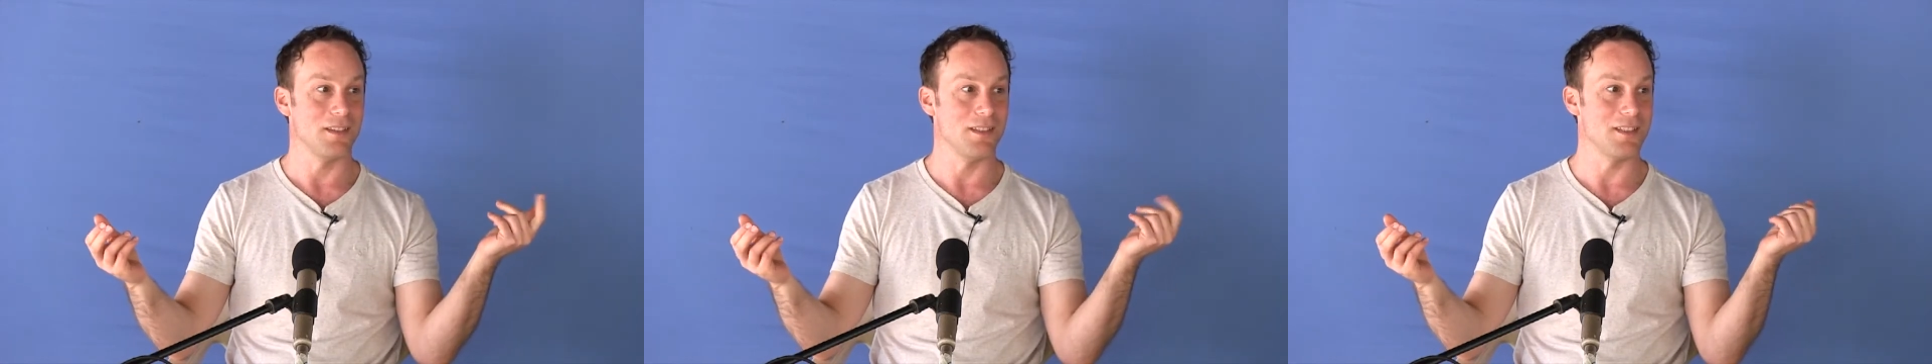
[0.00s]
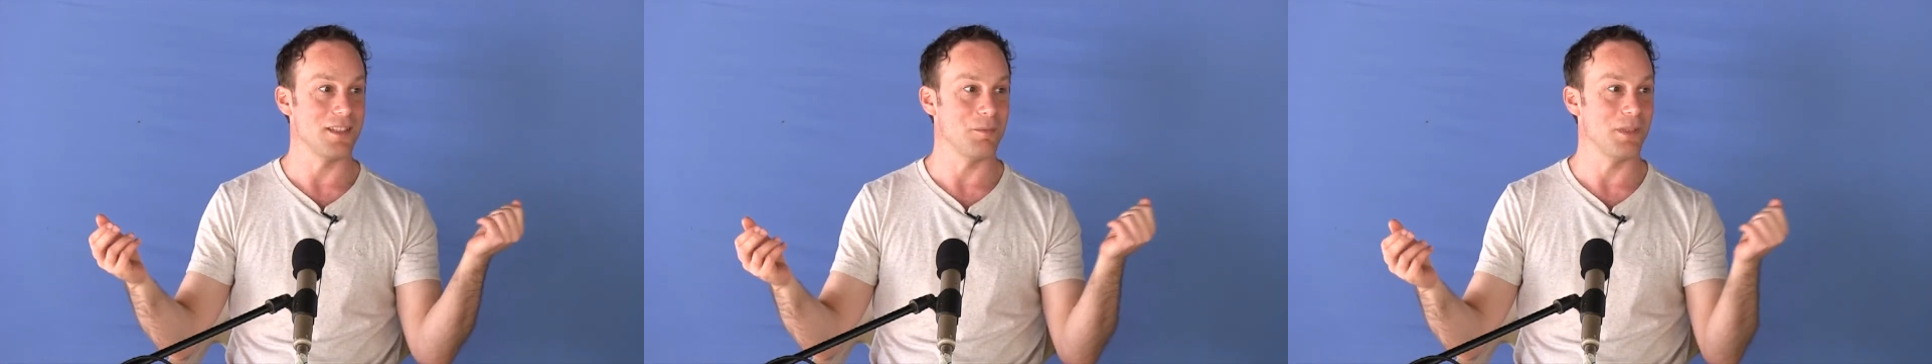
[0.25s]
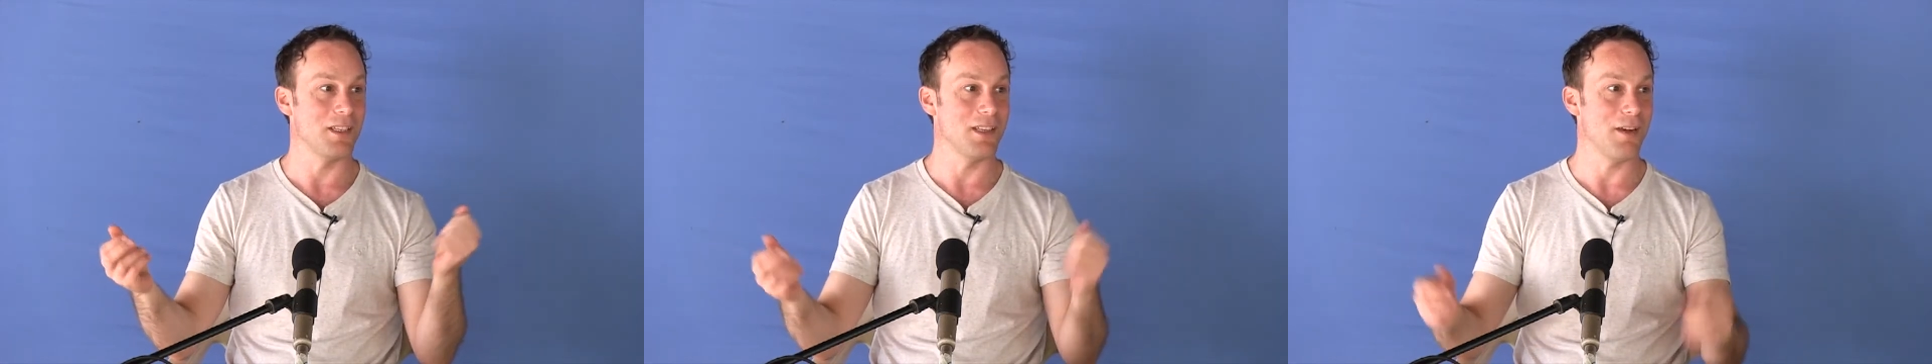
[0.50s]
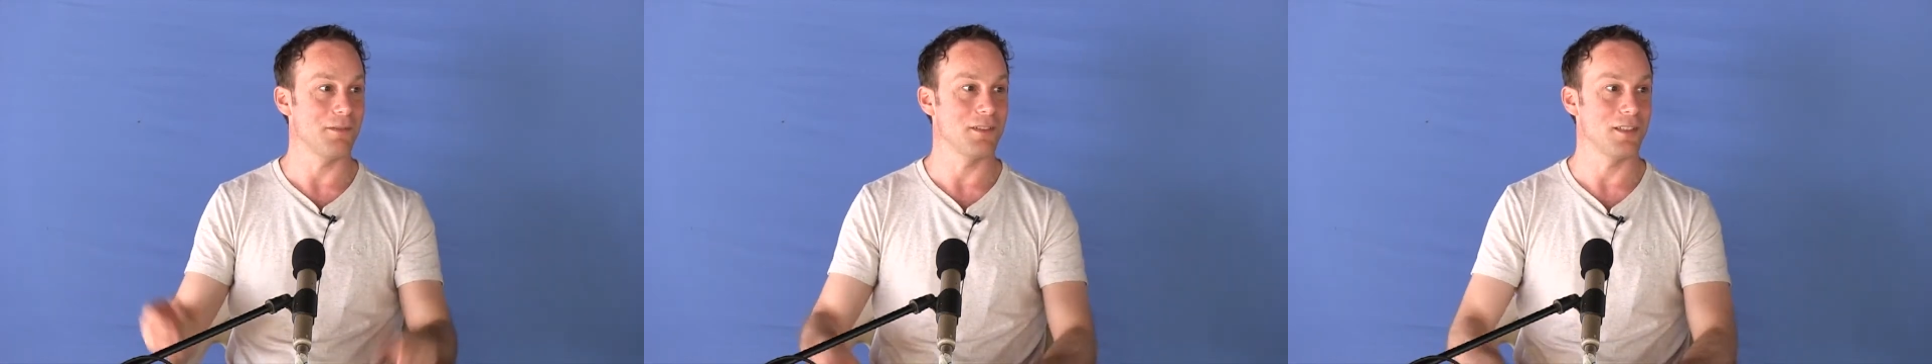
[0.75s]
disappeared
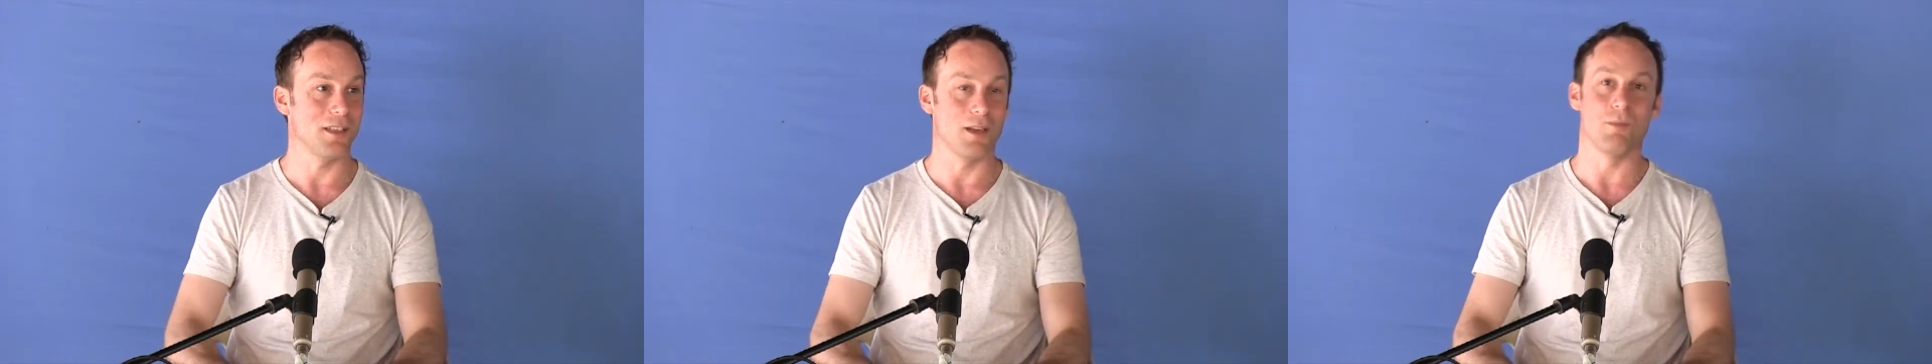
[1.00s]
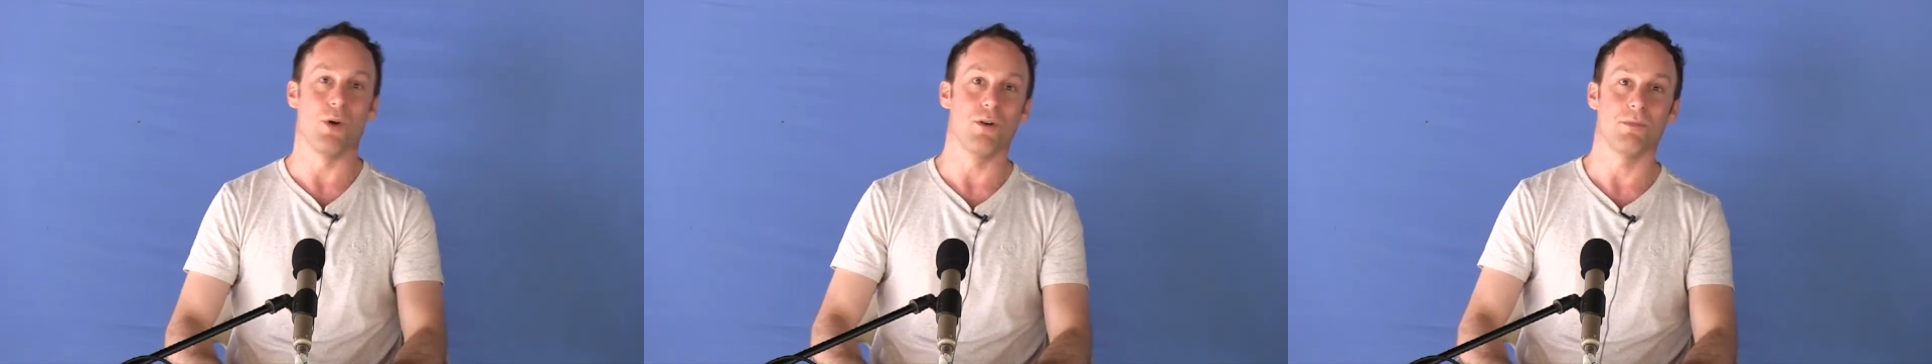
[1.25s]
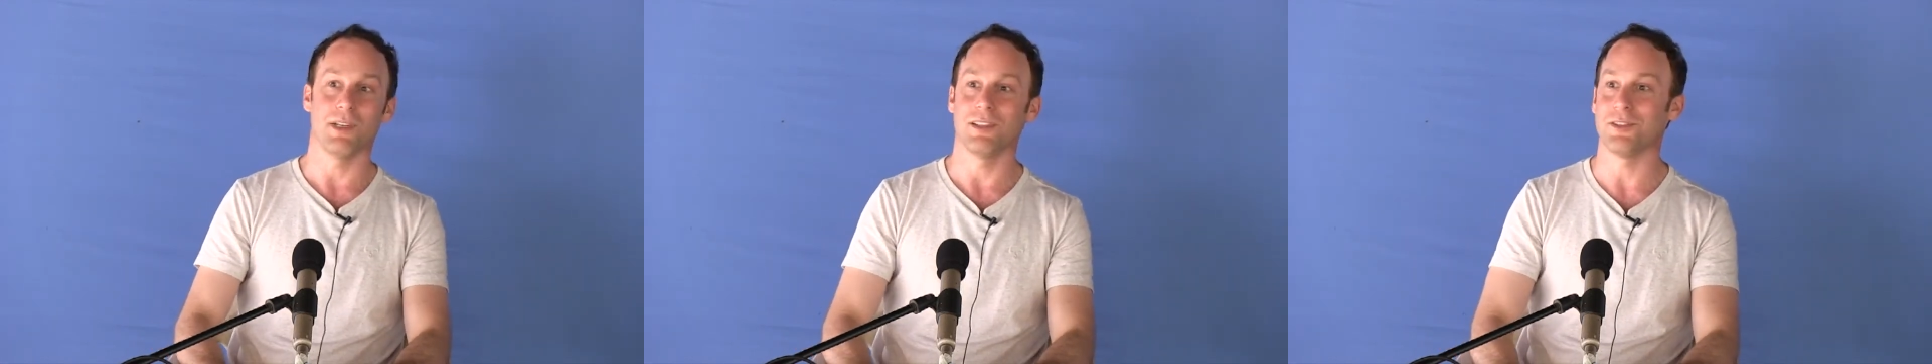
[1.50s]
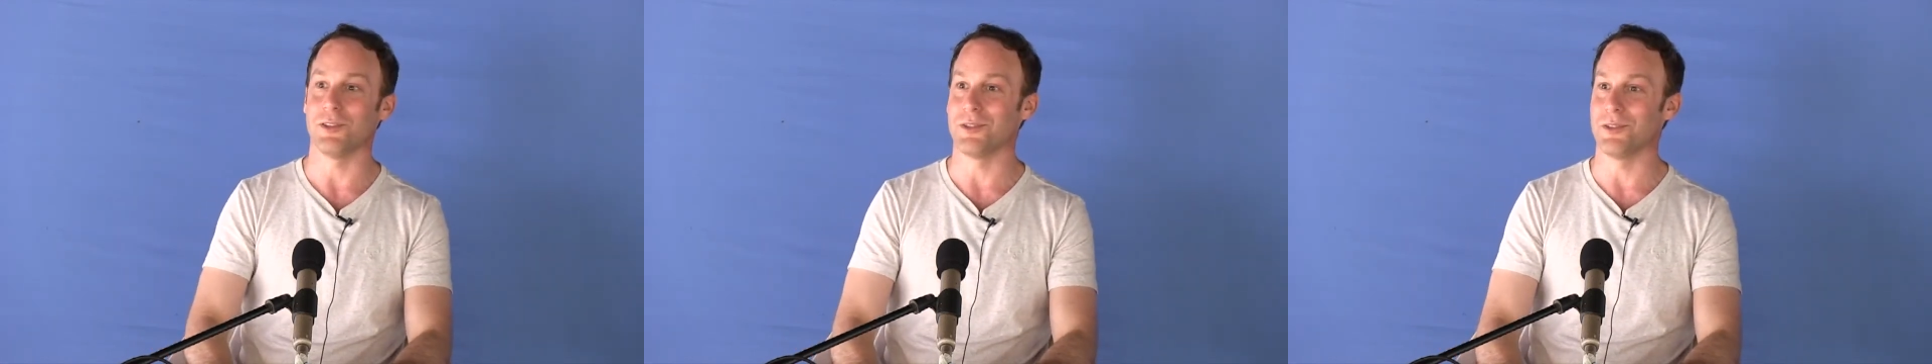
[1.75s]
after a
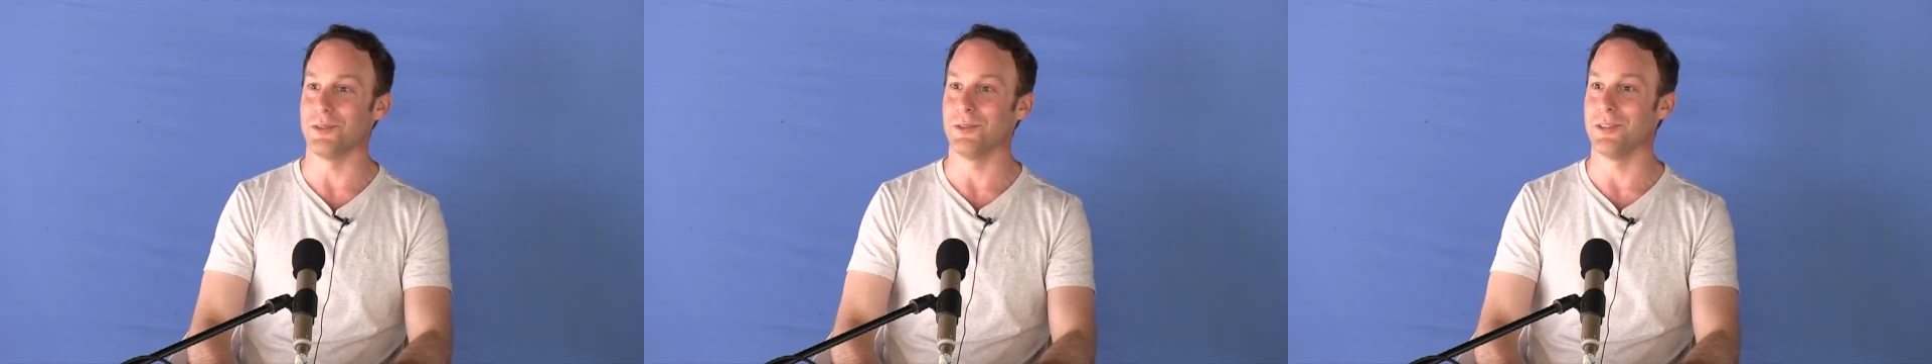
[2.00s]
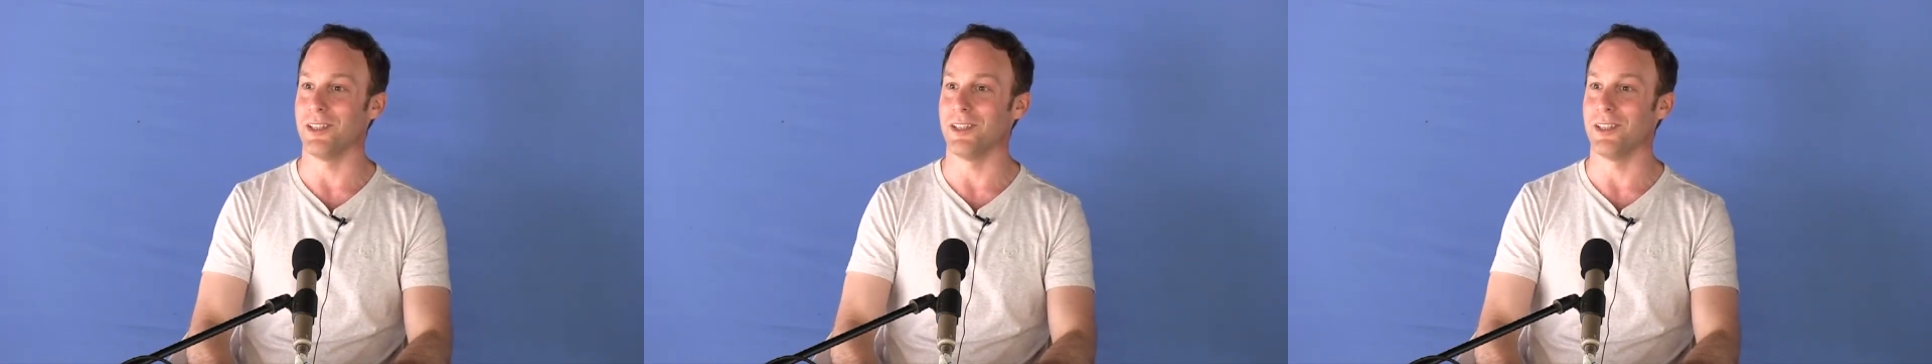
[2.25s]
moment or two,